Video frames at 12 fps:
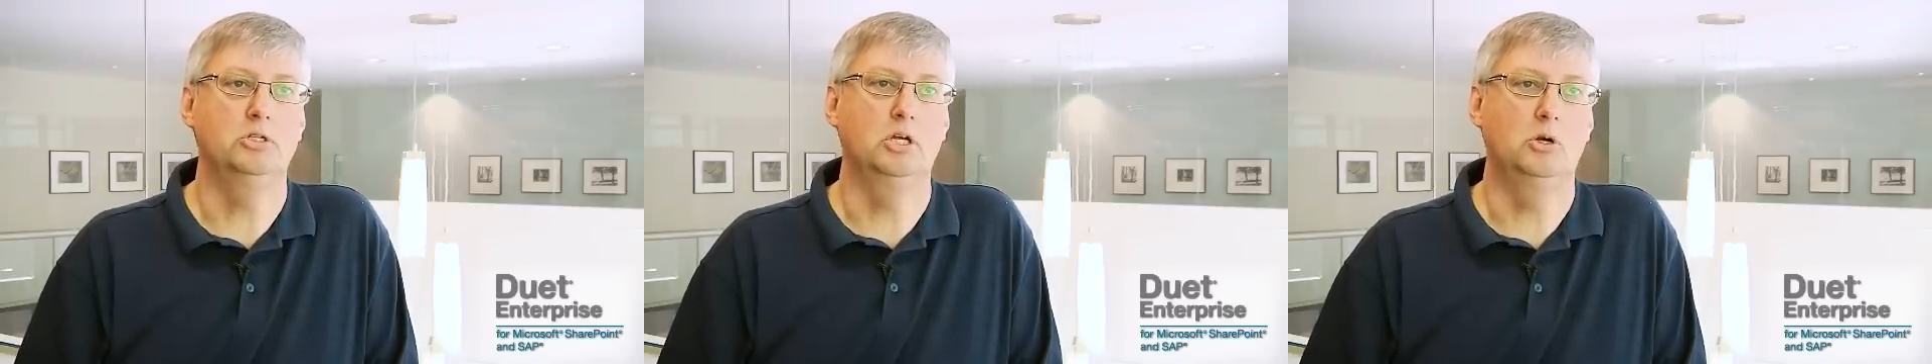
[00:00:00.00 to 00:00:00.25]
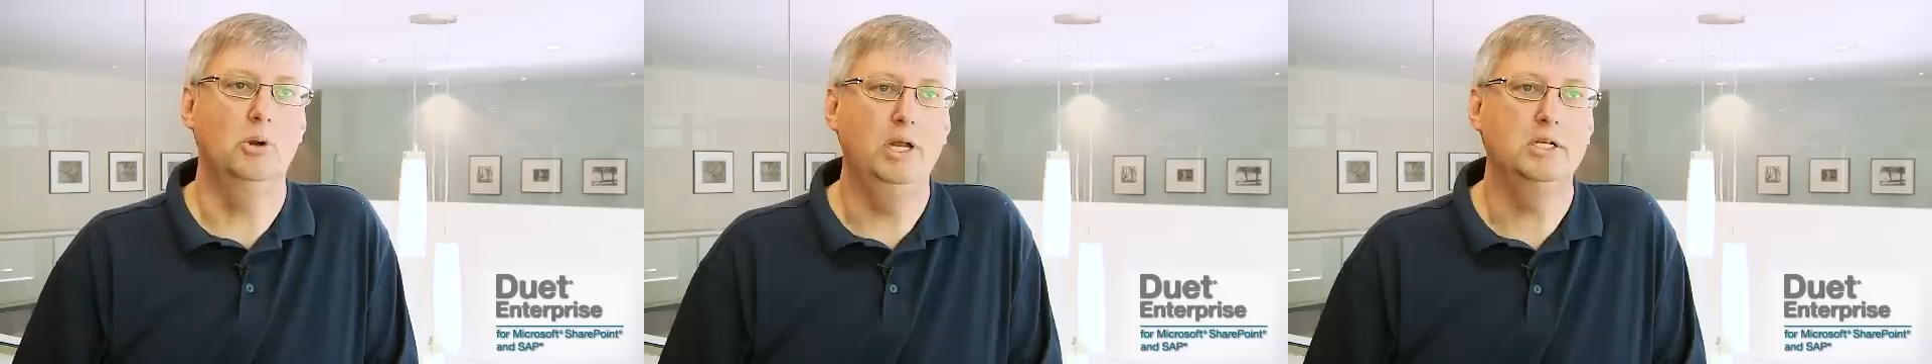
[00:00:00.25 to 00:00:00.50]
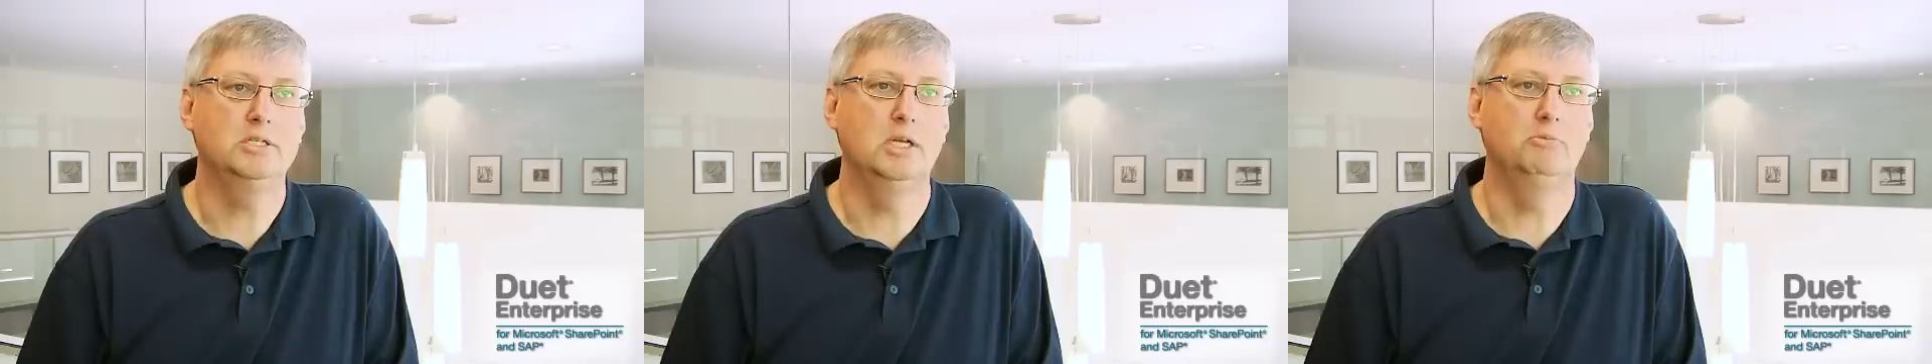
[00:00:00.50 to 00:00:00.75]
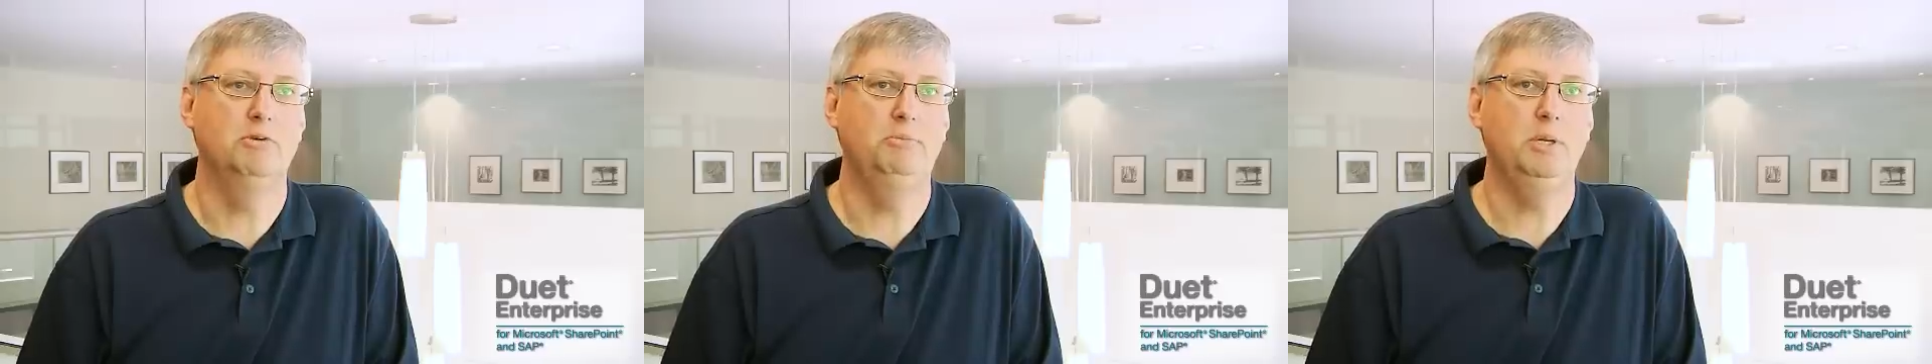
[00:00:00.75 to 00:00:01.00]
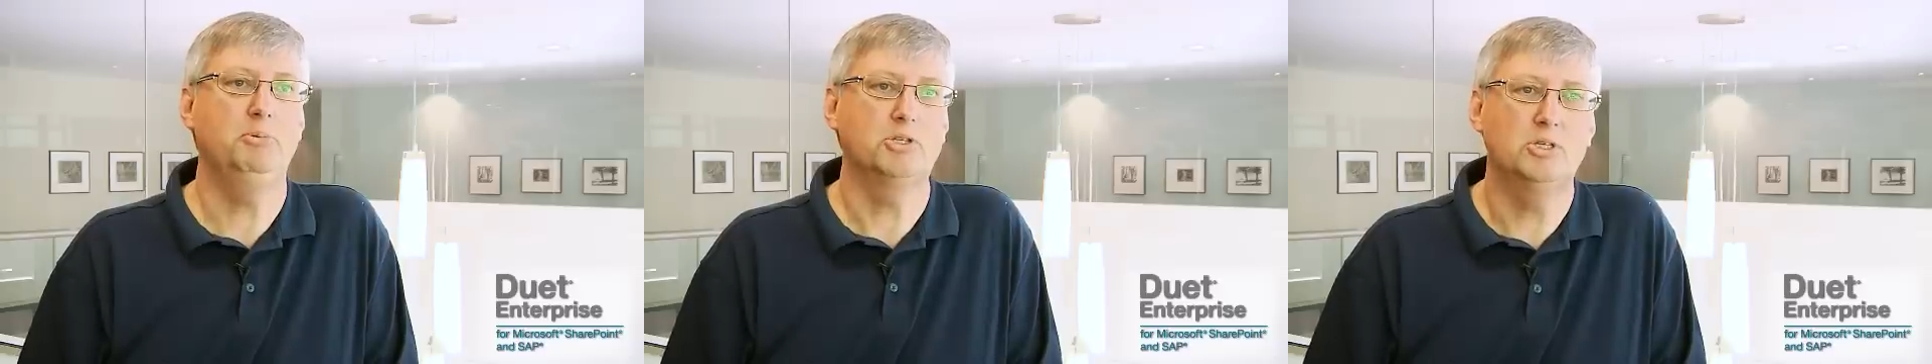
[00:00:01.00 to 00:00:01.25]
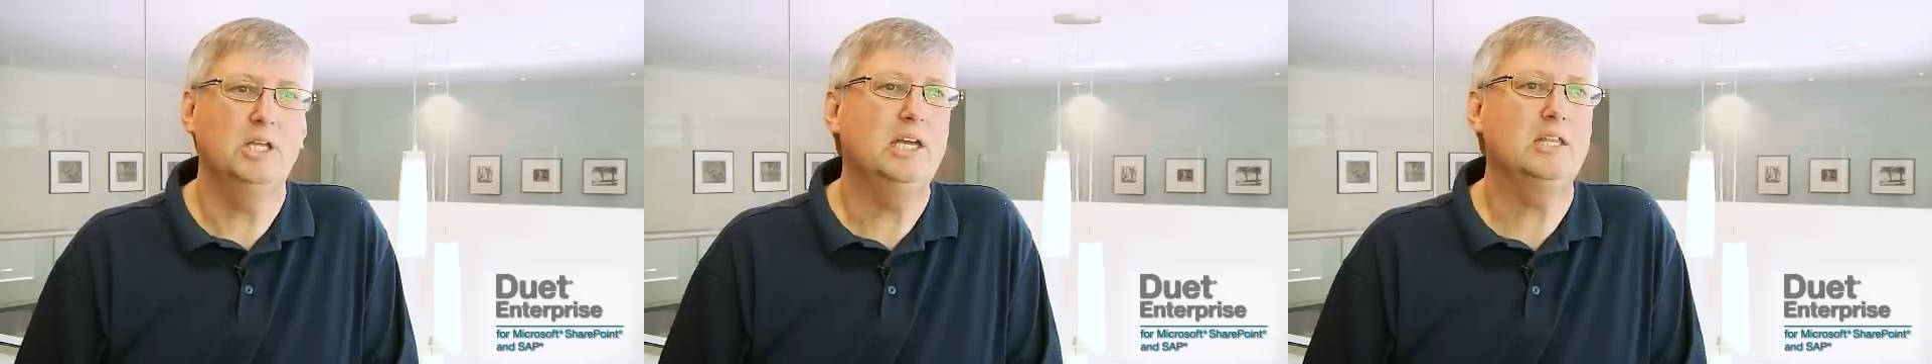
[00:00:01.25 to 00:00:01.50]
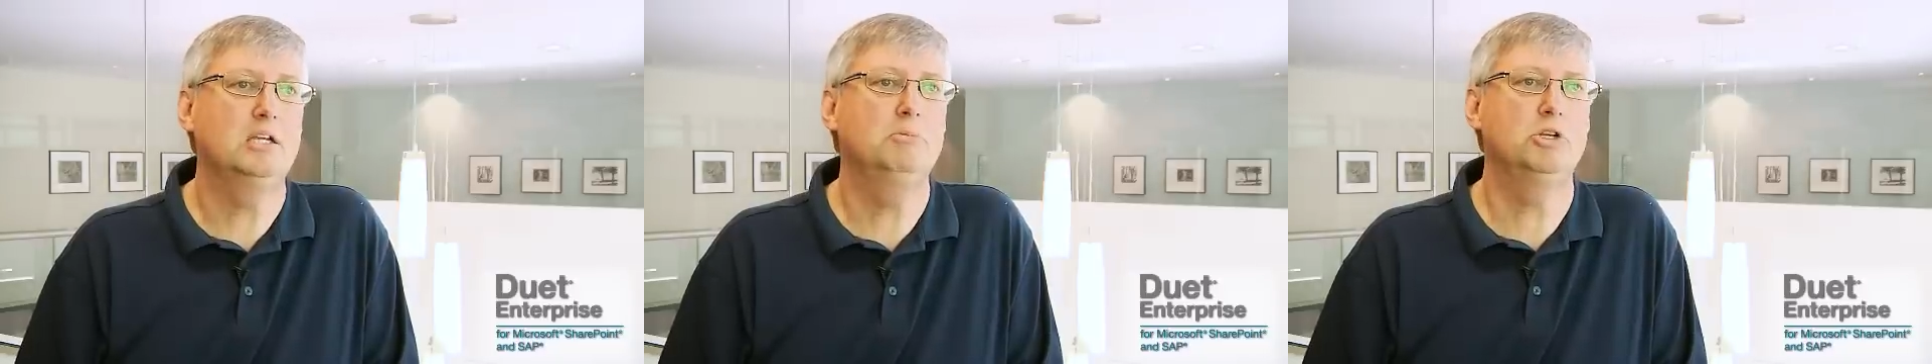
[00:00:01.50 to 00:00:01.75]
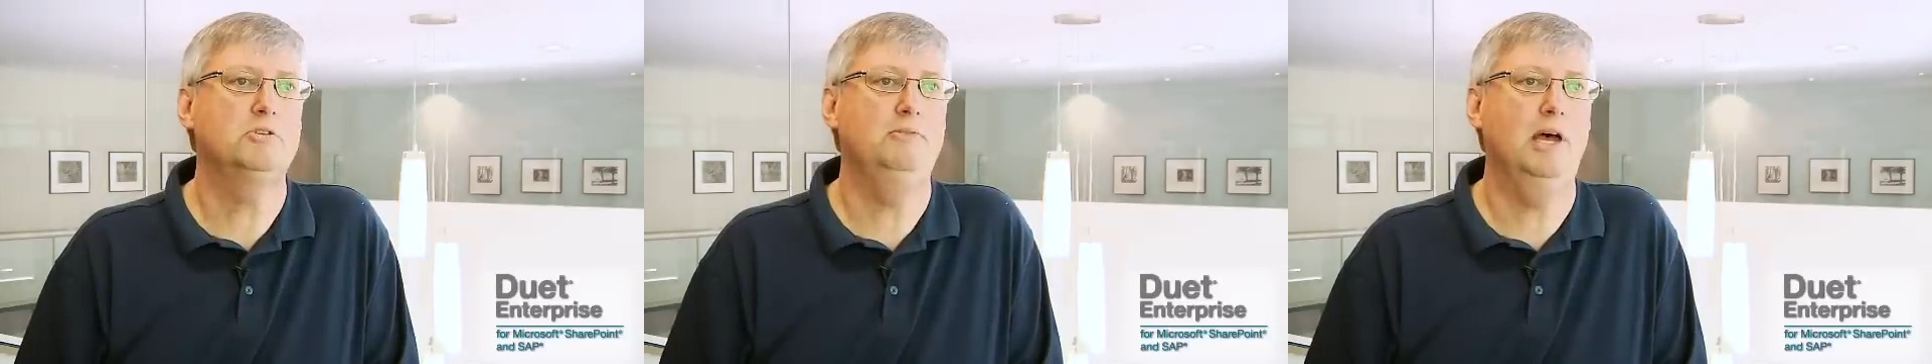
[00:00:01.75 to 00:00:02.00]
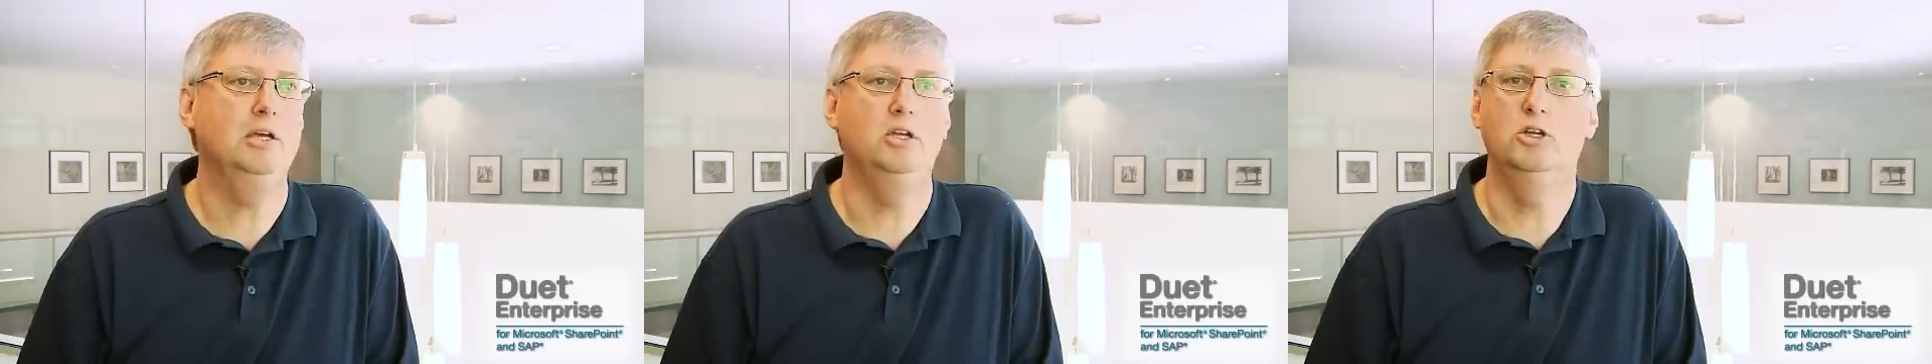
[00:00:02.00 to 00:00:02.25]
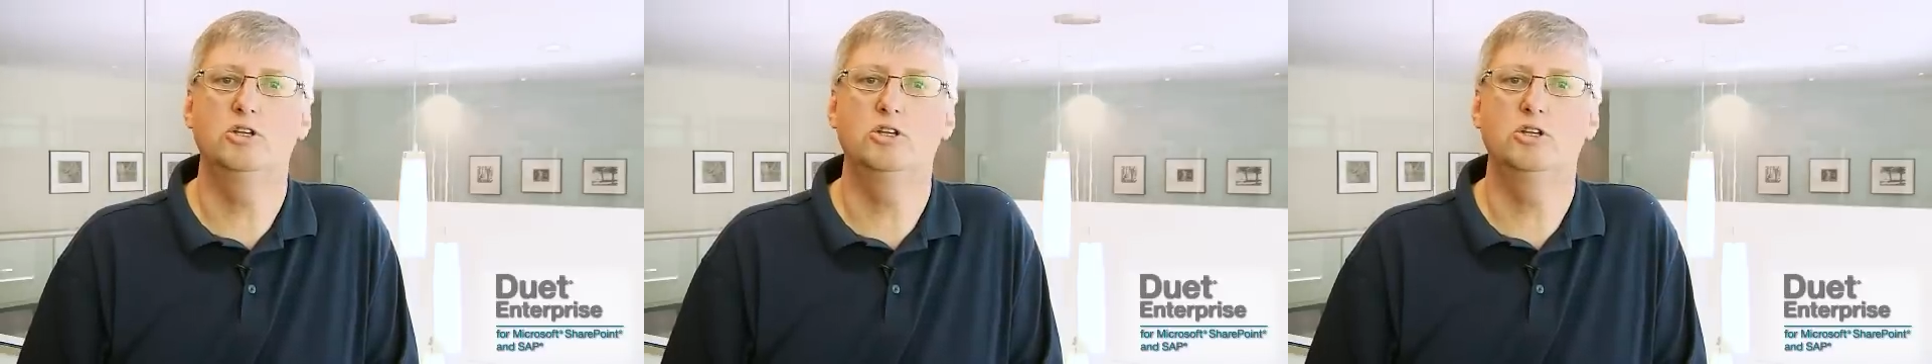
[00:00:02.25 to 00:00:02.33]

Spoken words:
to the greatest number of people so they get their most value.